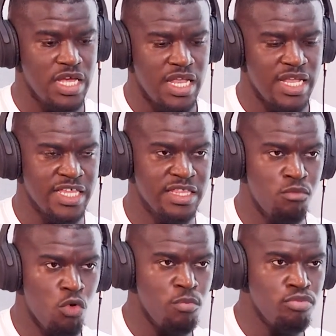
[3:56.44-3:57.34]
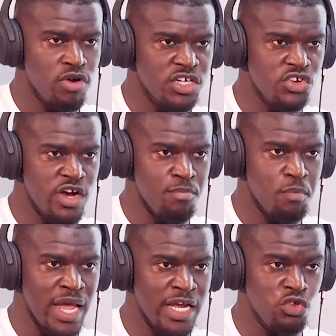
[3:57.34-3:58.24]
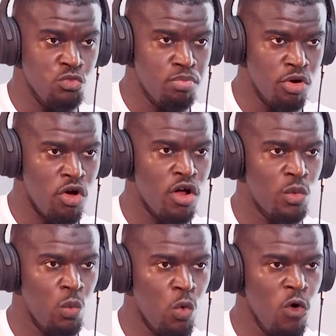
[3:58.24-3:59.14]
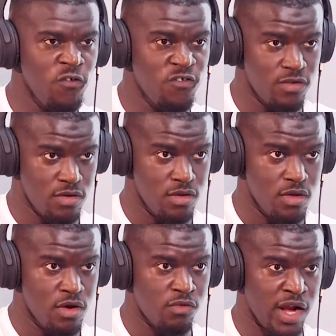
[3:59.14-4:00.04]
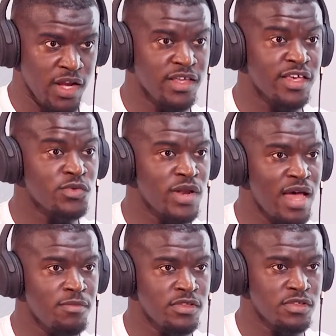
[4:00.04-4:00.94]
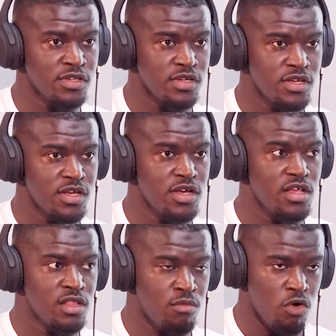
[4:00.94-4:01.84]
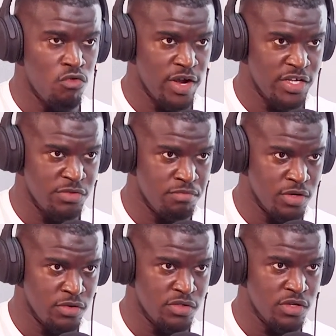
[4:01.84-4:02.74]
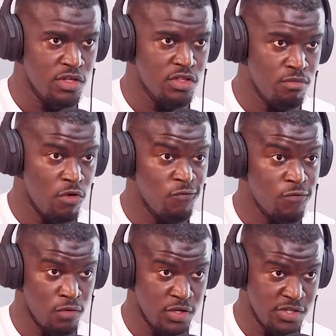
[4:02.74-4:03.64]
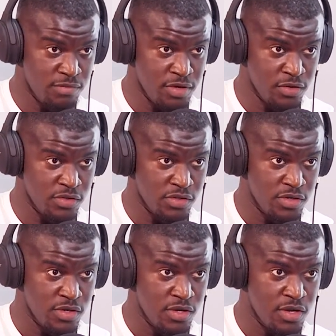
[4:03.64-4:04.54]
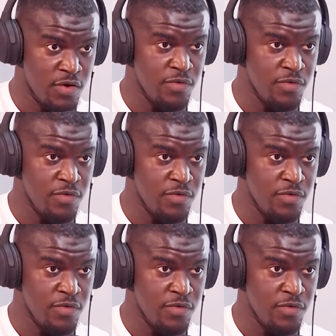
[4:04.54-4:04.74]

like the more pressure and pain you put on you put a wolf, on, yeah. right? Guess what happens? The more rage it builds, the more focus it builds. Oh.